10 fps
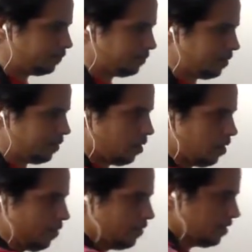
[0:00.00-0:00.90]
the bottom
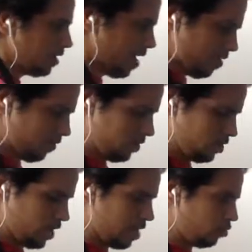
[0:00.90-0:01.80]
of this side of the
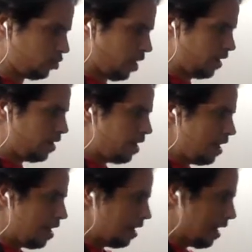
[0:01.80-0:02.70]
shadow side
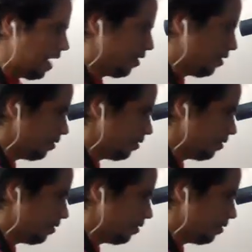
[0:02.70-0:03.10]
lighter,